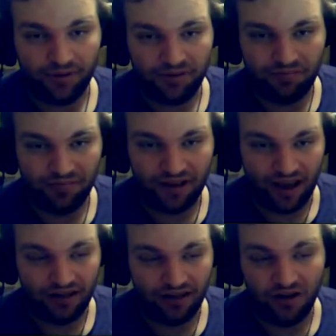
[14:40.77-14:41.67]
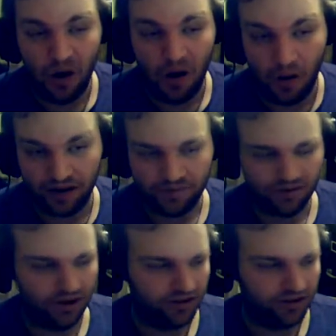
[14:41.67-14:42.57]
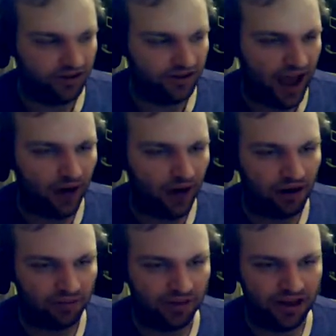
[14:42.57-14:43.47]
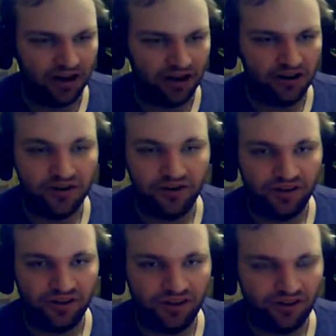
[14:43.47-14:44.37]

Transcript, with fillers: yeah, I know I spent longer than the hour I planned on doing this.